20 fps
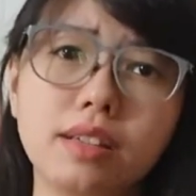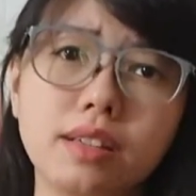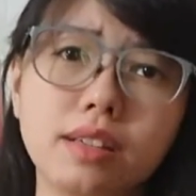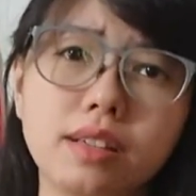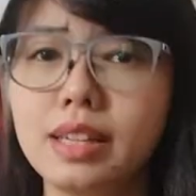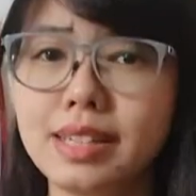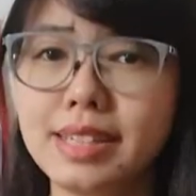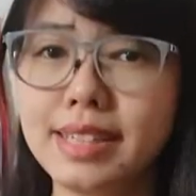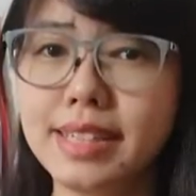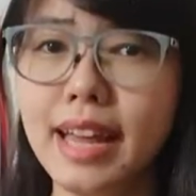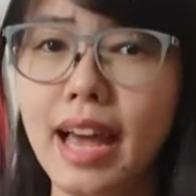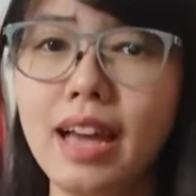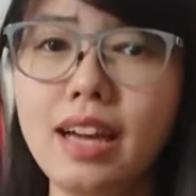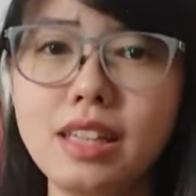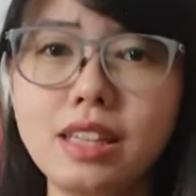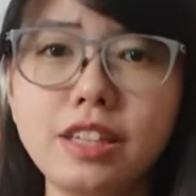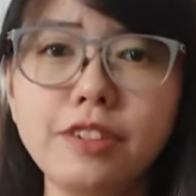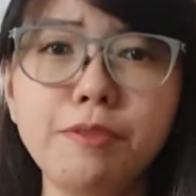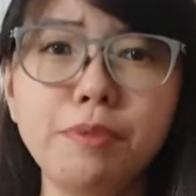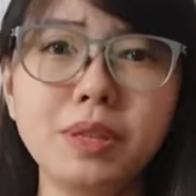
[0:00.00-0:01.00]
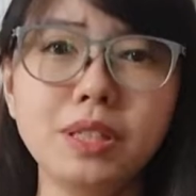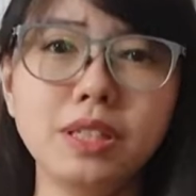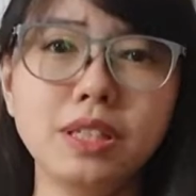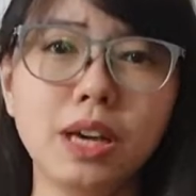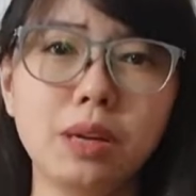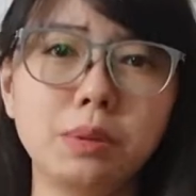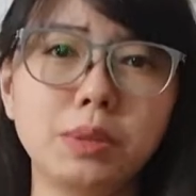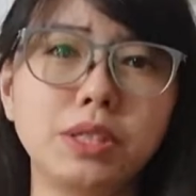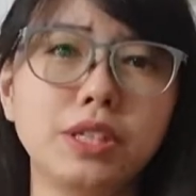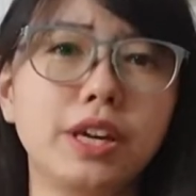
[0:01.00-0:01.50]
This negative
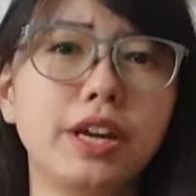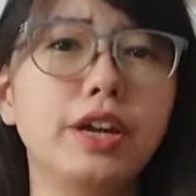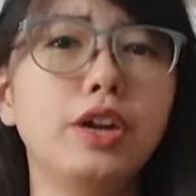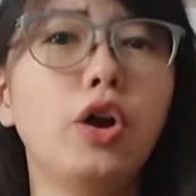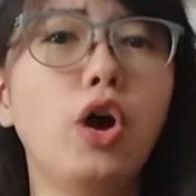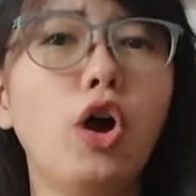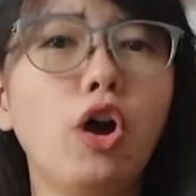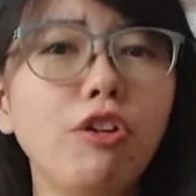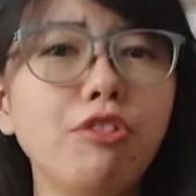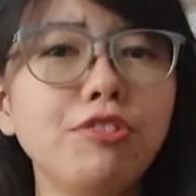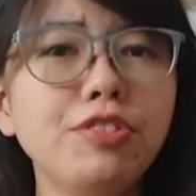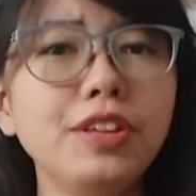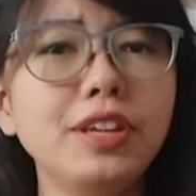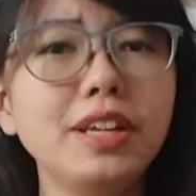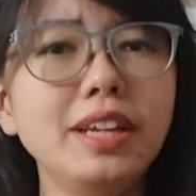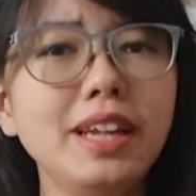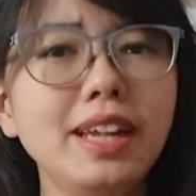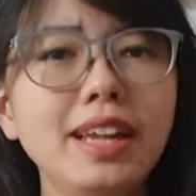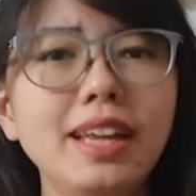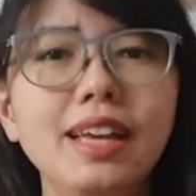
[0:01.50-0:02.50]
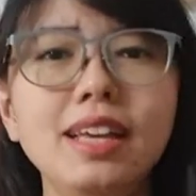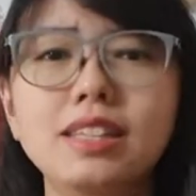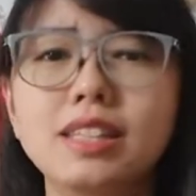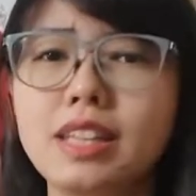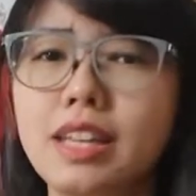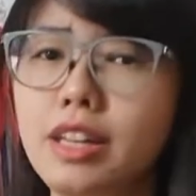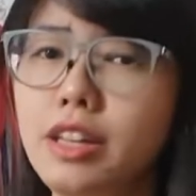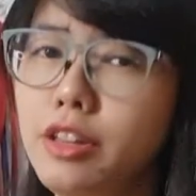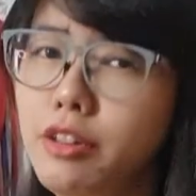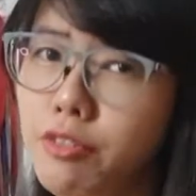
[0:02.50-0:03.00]
perception often leads
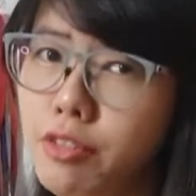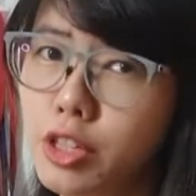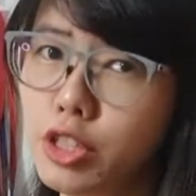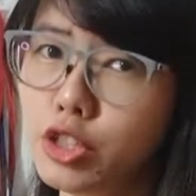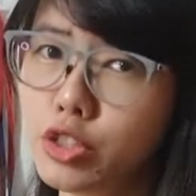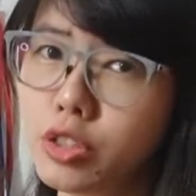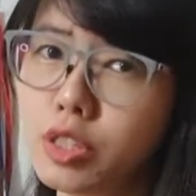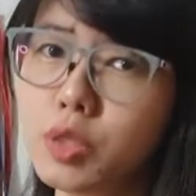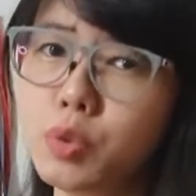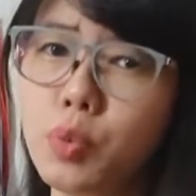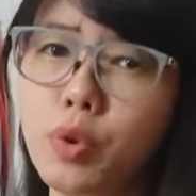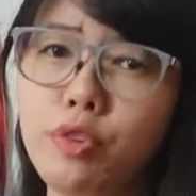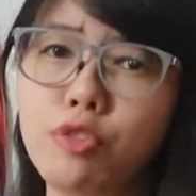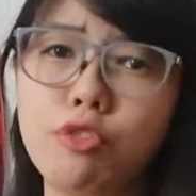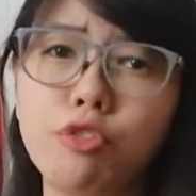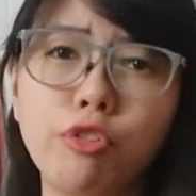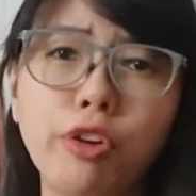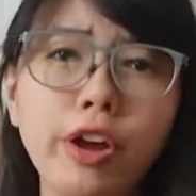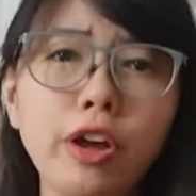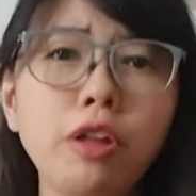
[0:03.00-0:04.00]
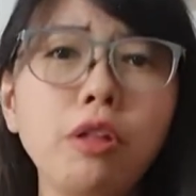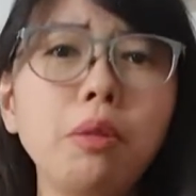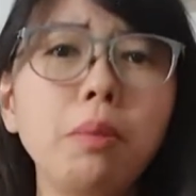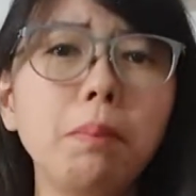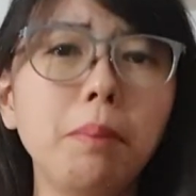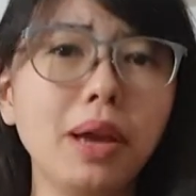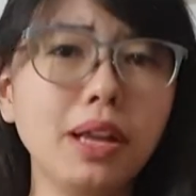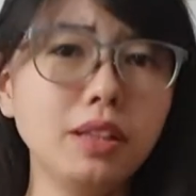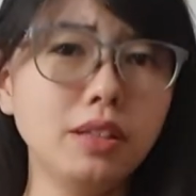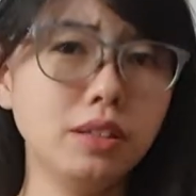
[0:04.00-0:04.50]
individuals with real
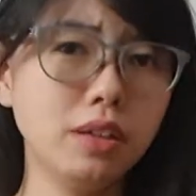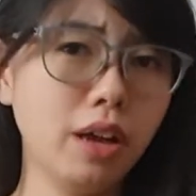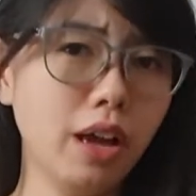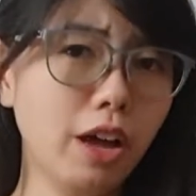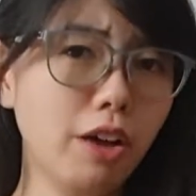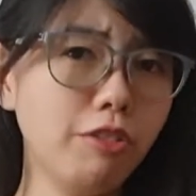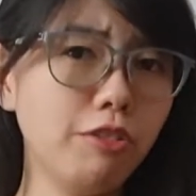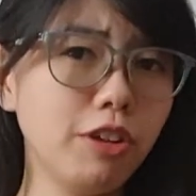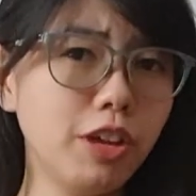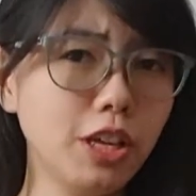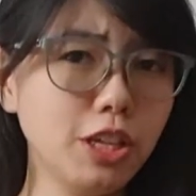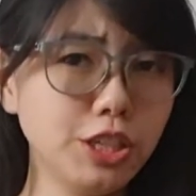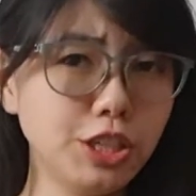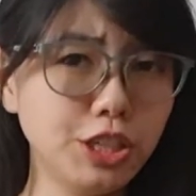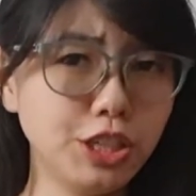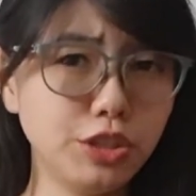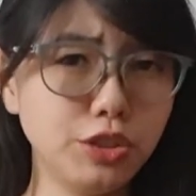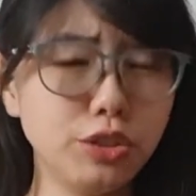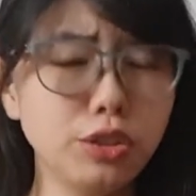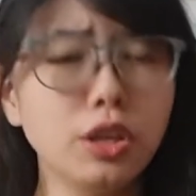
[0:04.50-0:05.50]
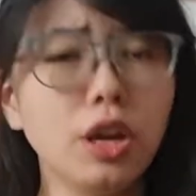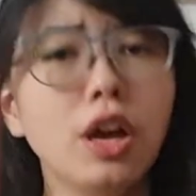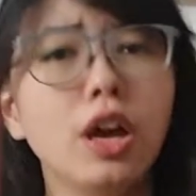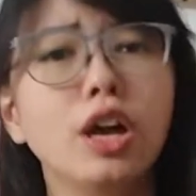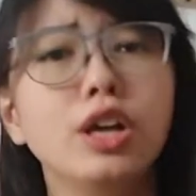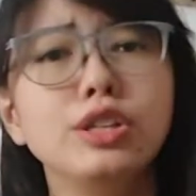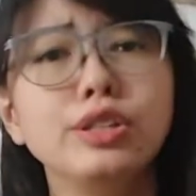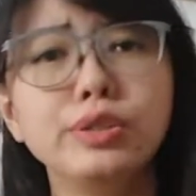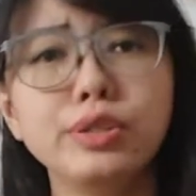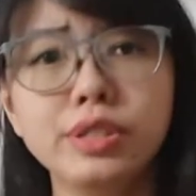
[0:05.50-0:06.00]
mental health issues
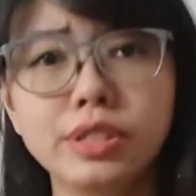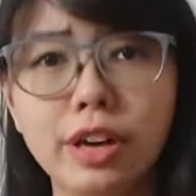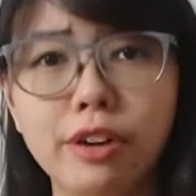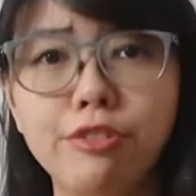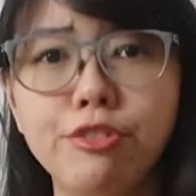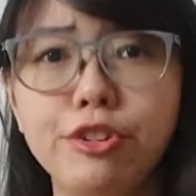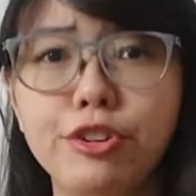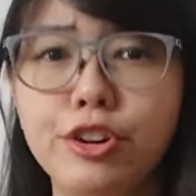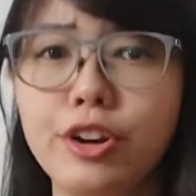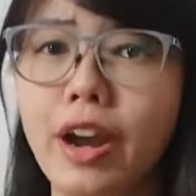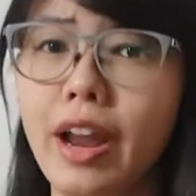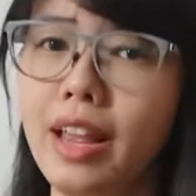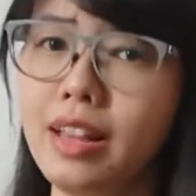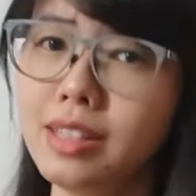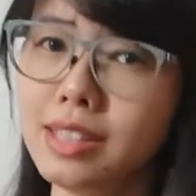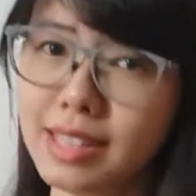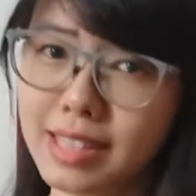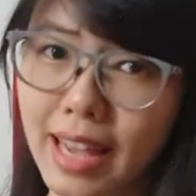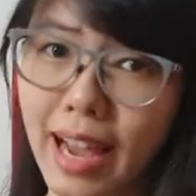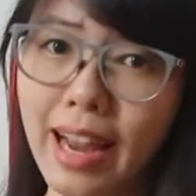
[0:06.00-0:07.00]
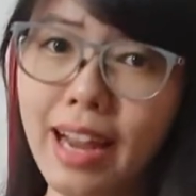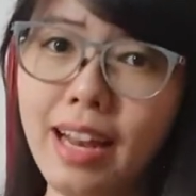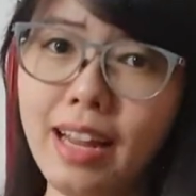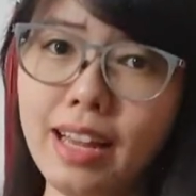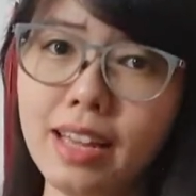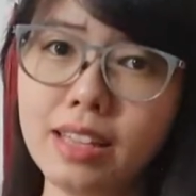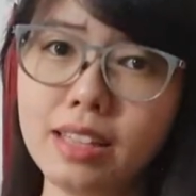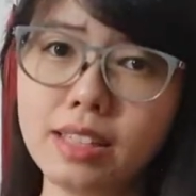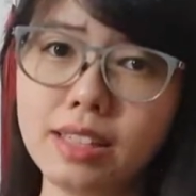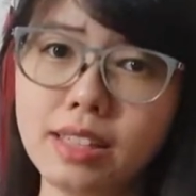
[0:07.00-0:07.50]
to suffer in
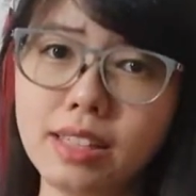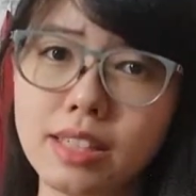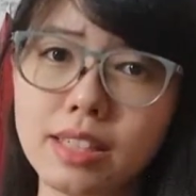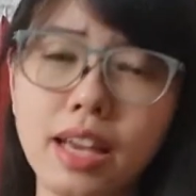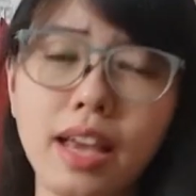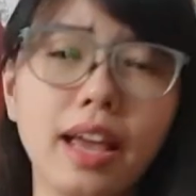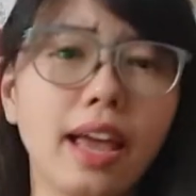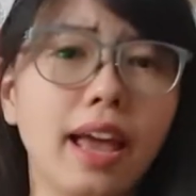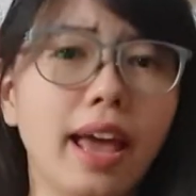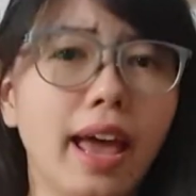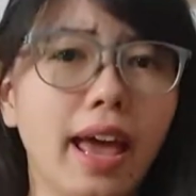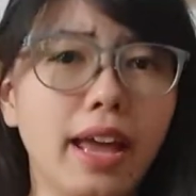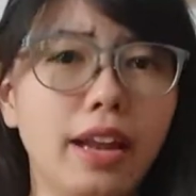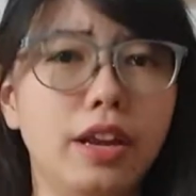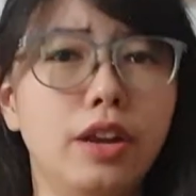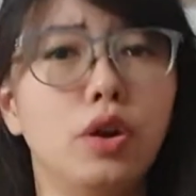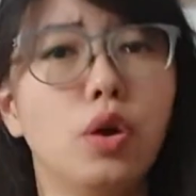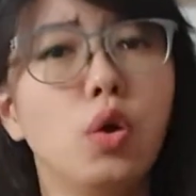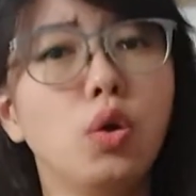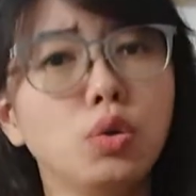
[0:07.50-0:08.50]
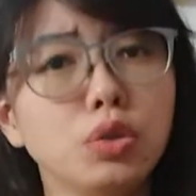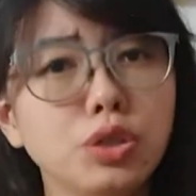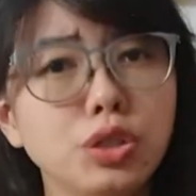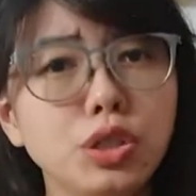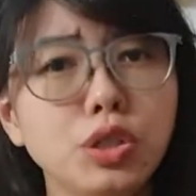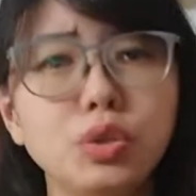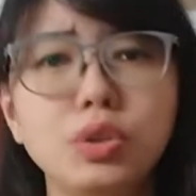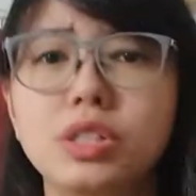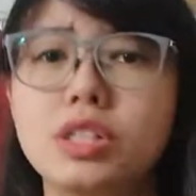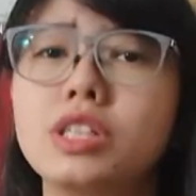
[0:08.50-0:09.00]
silence, and it
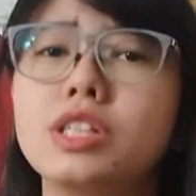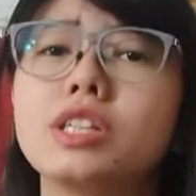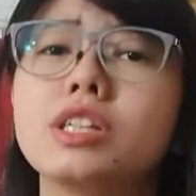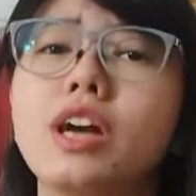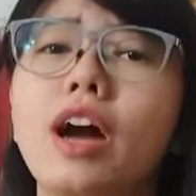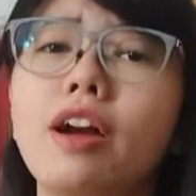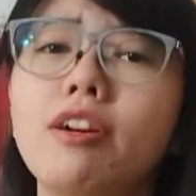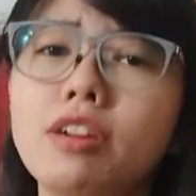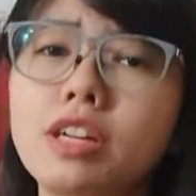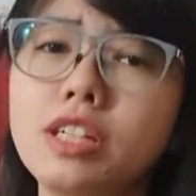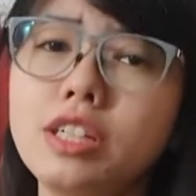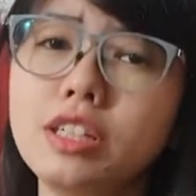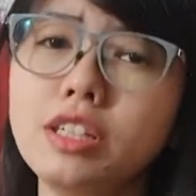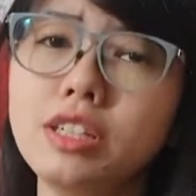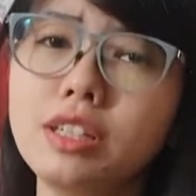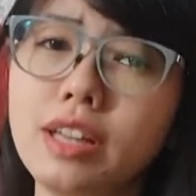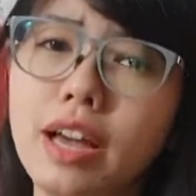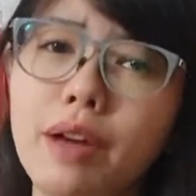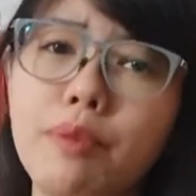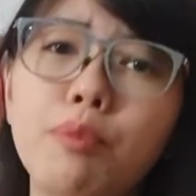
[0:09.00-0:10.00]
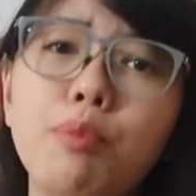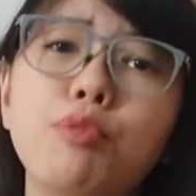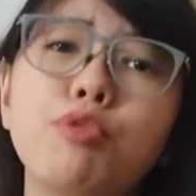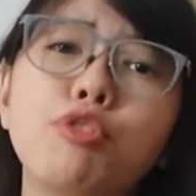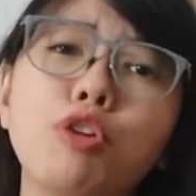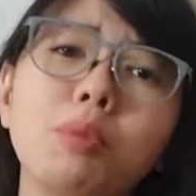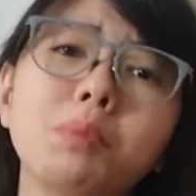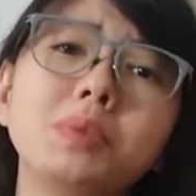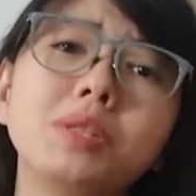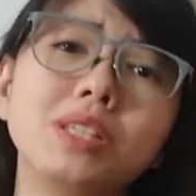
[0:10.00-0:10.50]
also discourages them
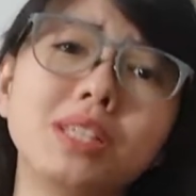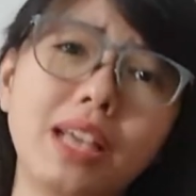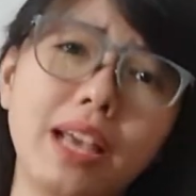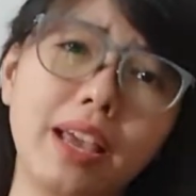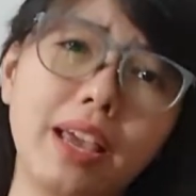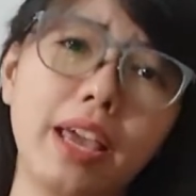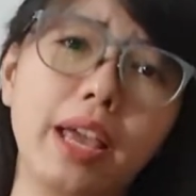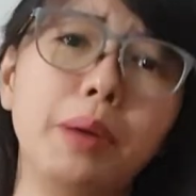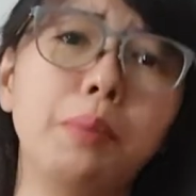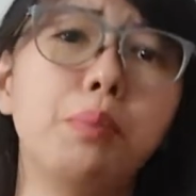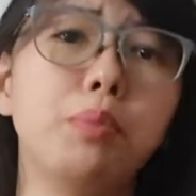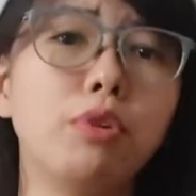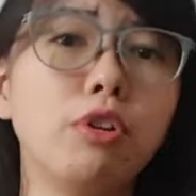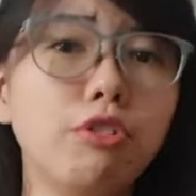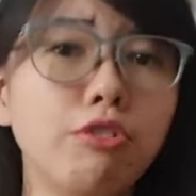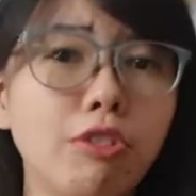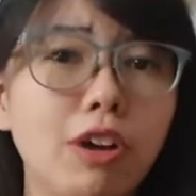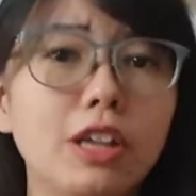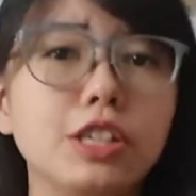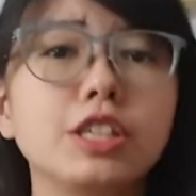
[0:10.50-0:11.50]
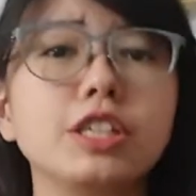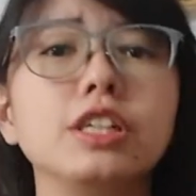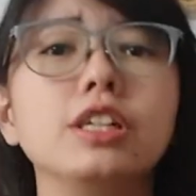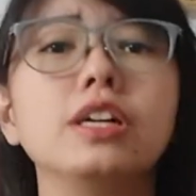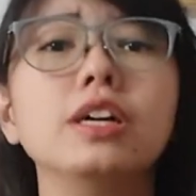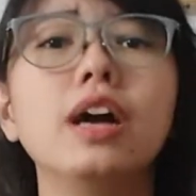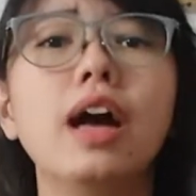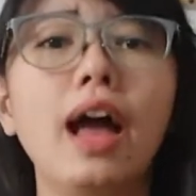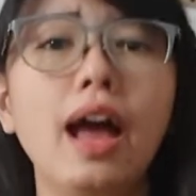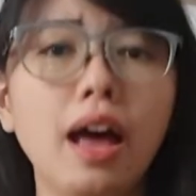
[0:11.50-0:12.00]
from seeking
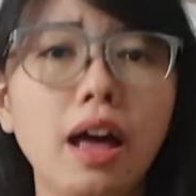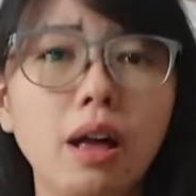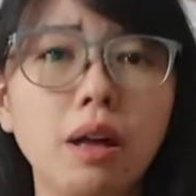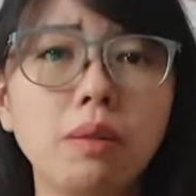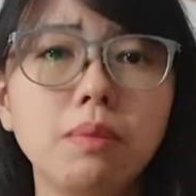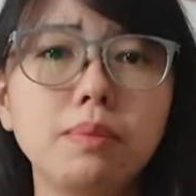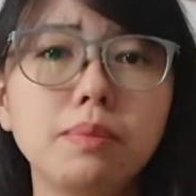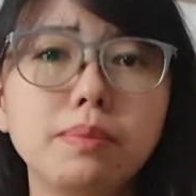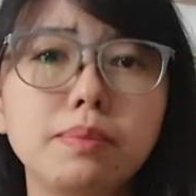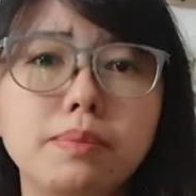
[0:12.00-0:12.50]
professional help.